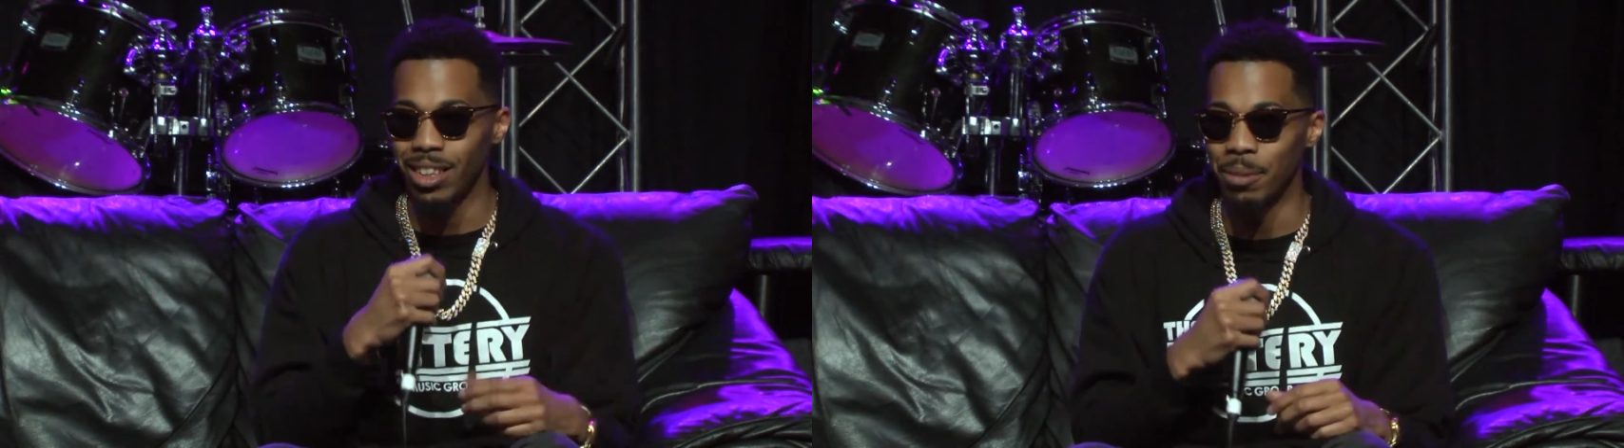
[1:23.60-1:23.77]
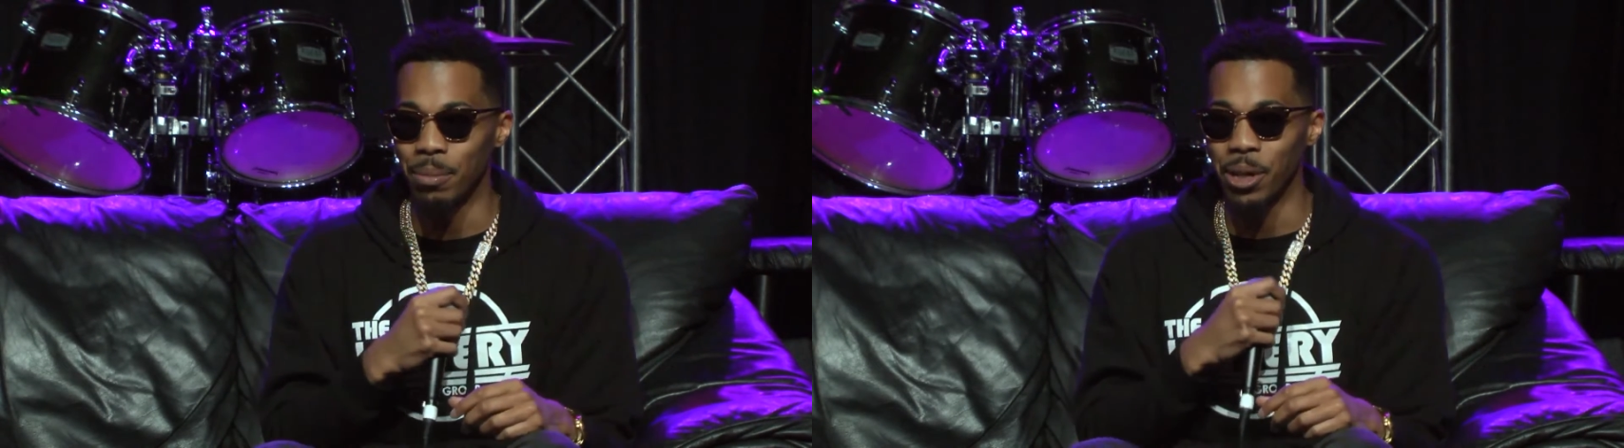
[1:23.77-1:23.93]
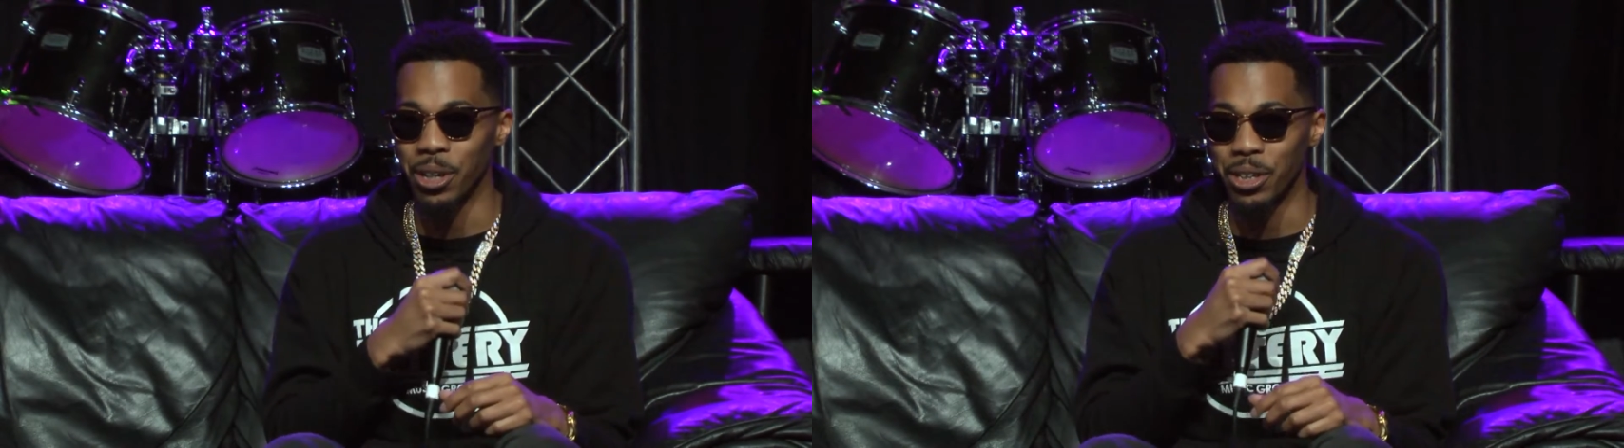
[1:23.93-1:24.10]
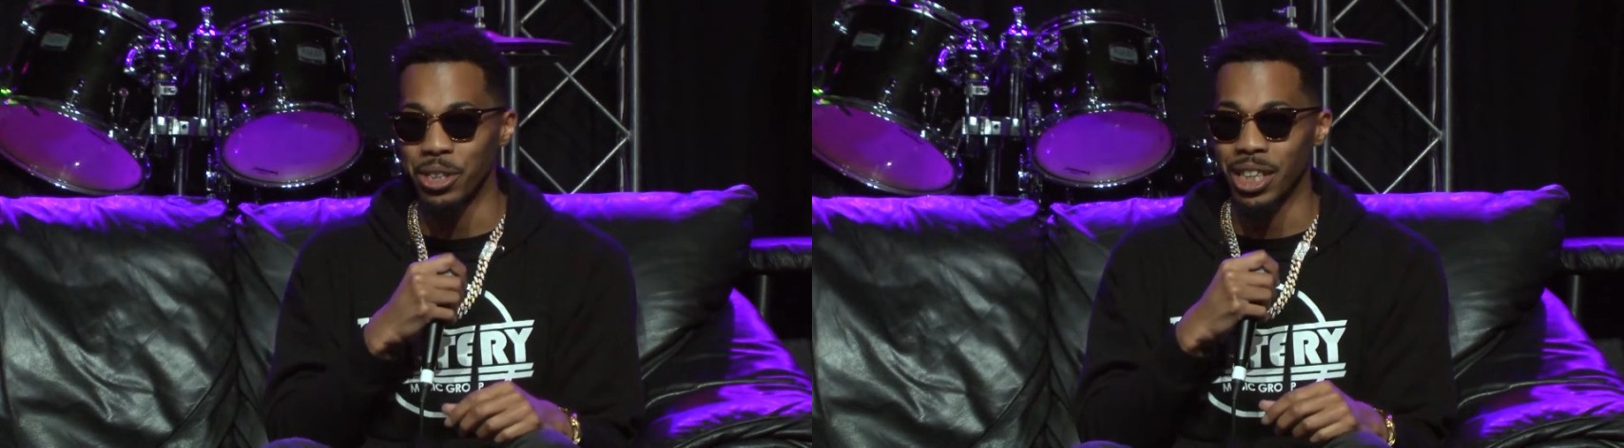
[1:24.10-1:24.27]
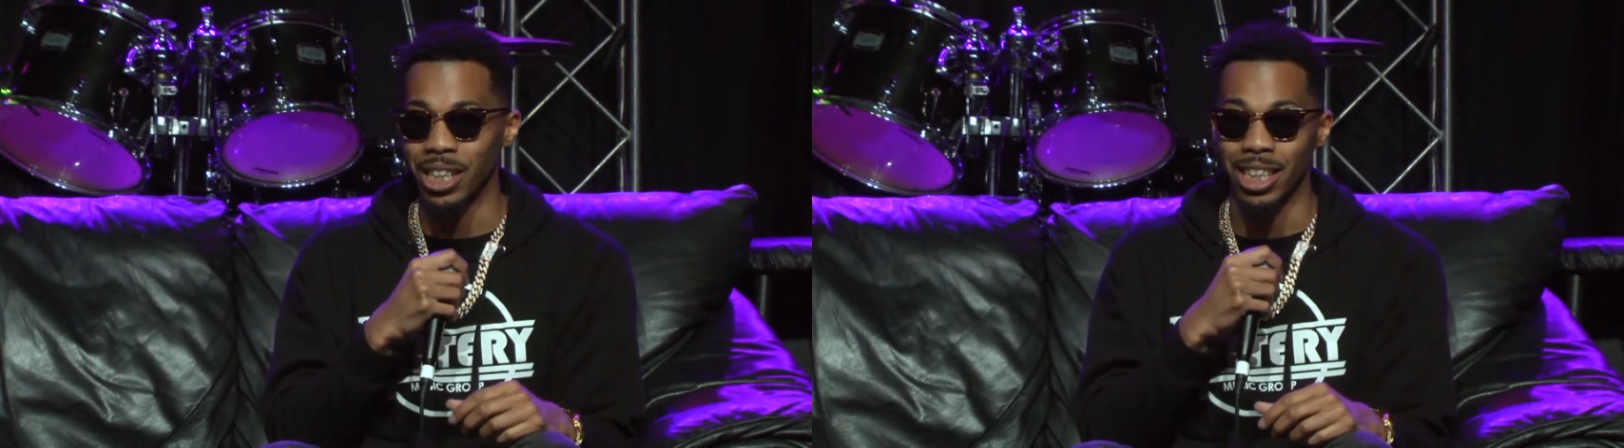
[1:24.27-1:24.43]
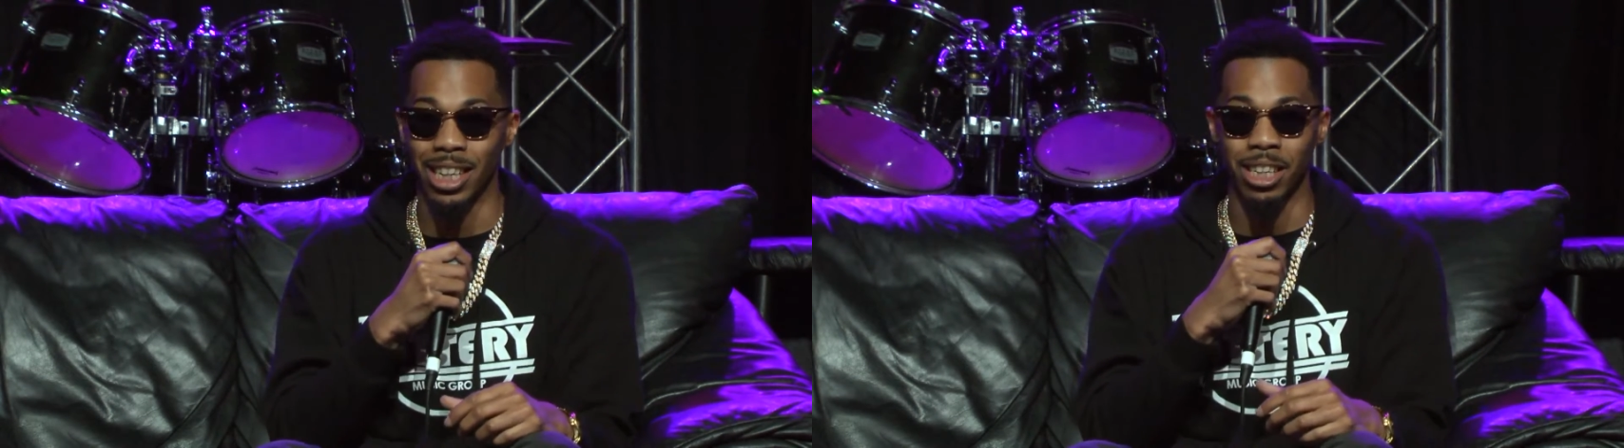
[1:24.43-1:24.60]
it merged,
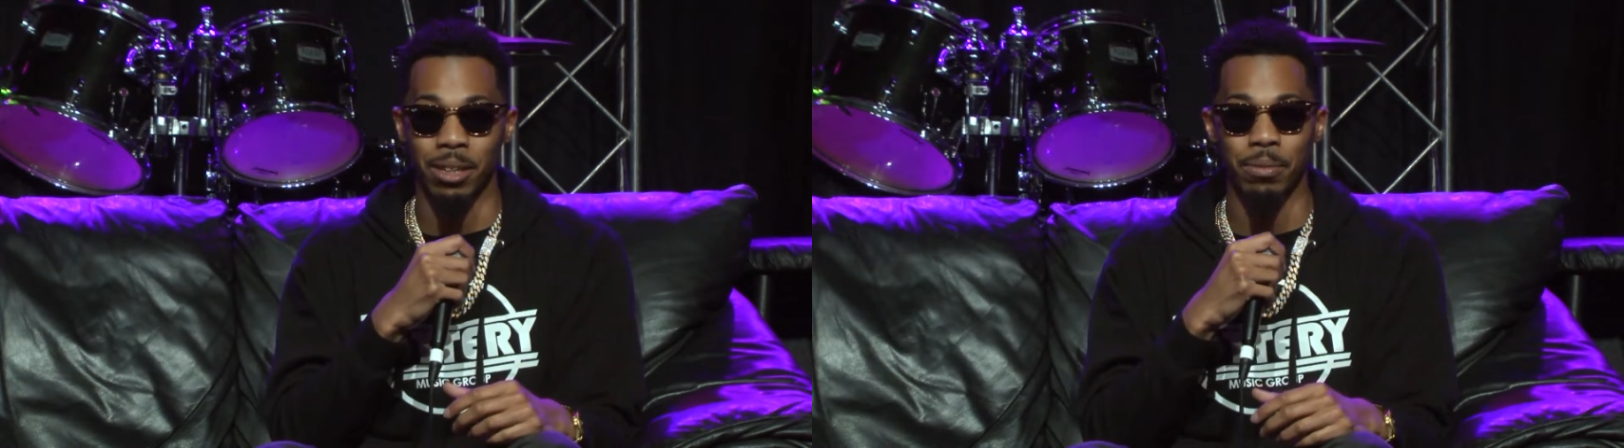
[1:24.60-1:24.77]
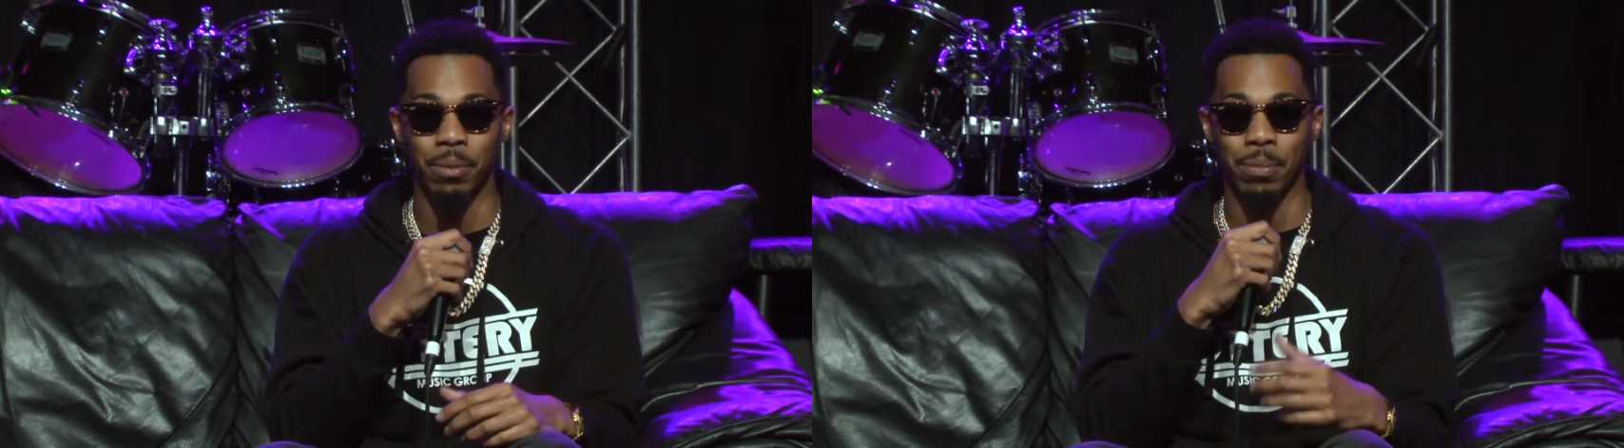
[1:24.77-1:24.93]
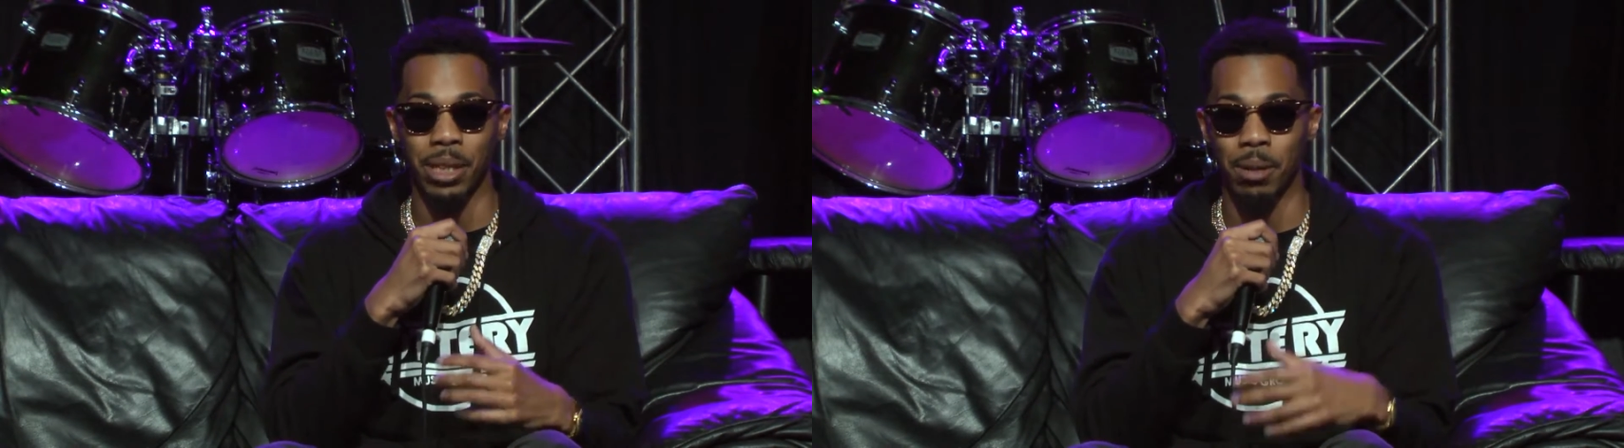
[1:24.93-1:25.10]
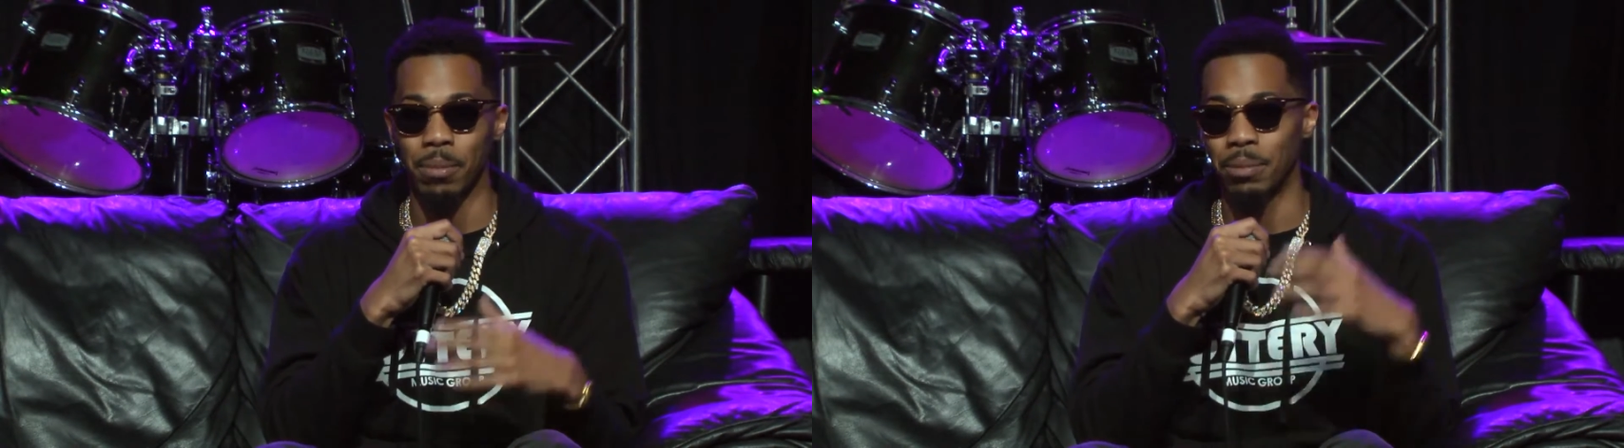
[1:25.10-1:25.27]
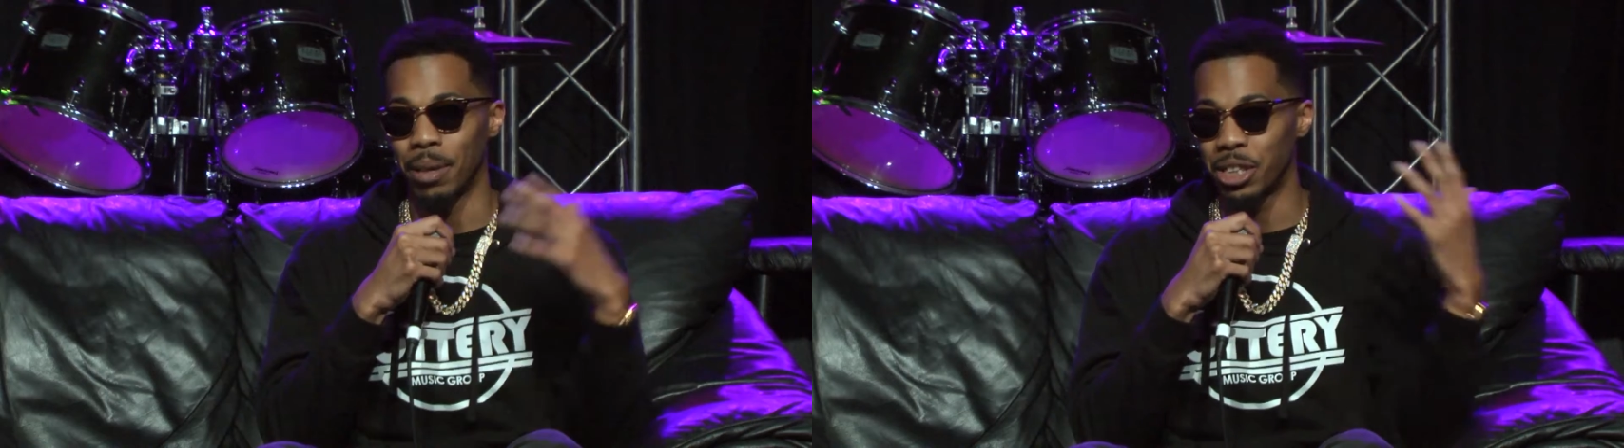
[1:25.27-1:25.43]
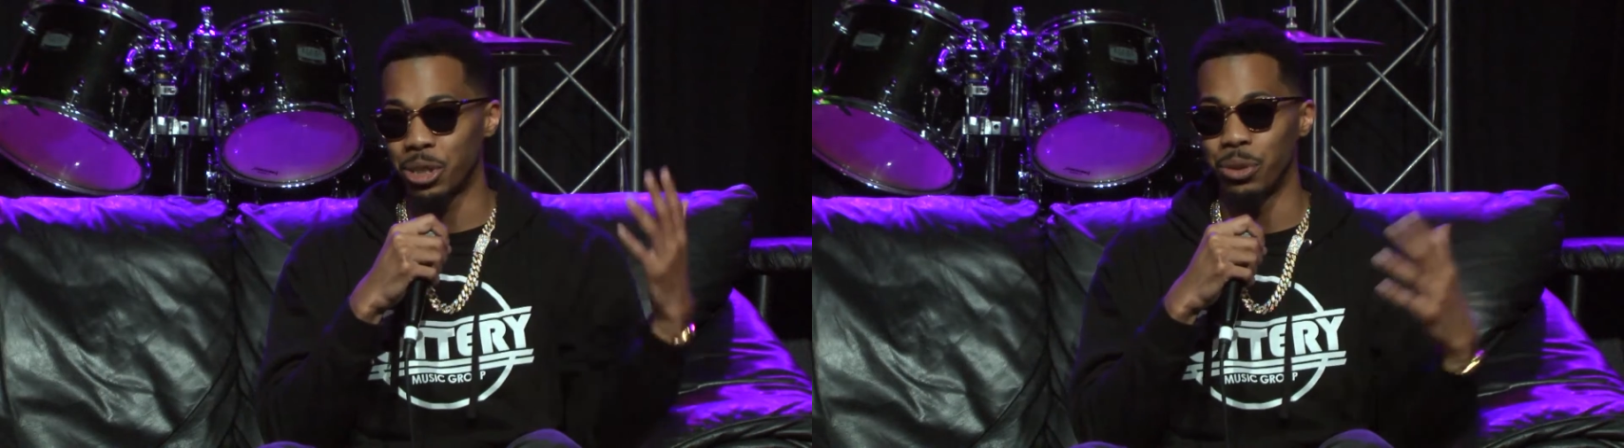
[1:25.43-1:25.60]
and it ended up becoming
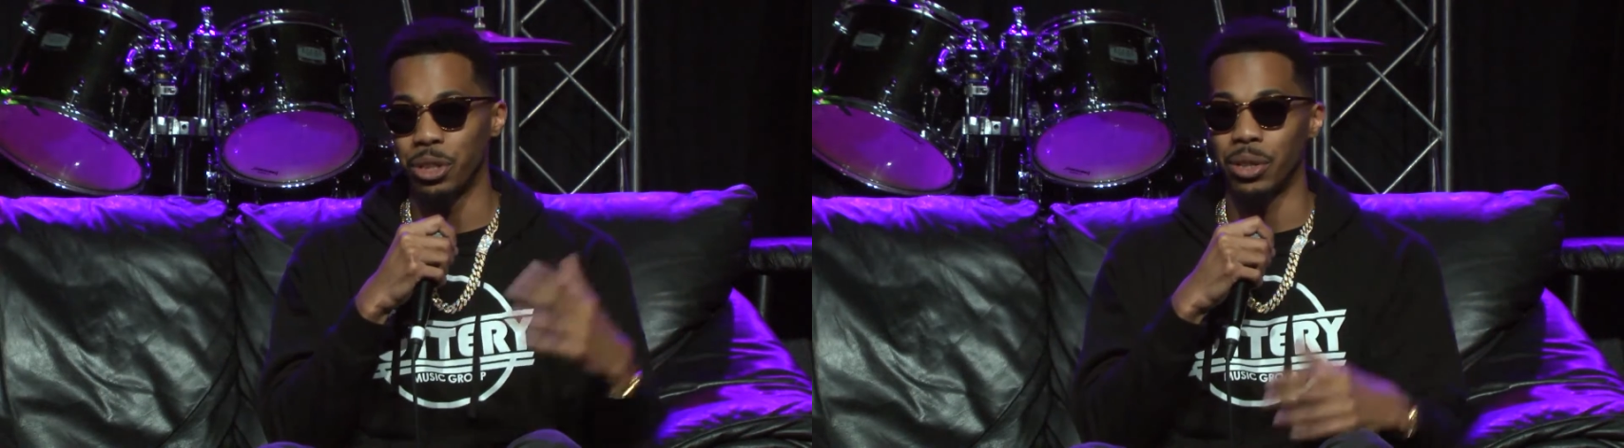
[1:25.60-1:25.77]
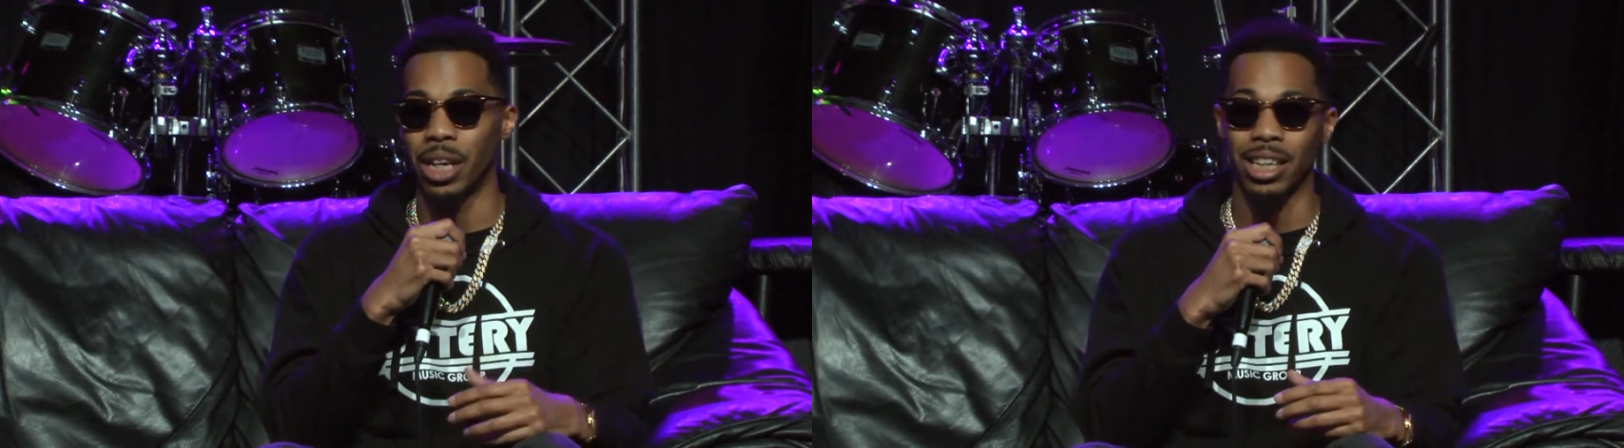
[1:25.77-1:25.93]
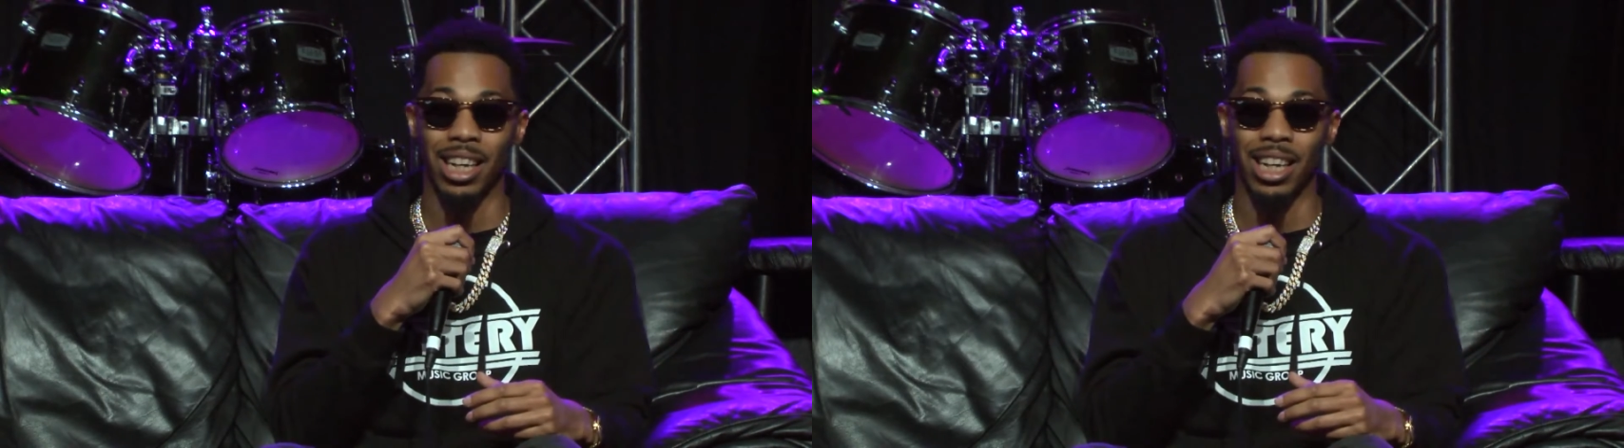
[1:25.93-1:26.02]
my studio now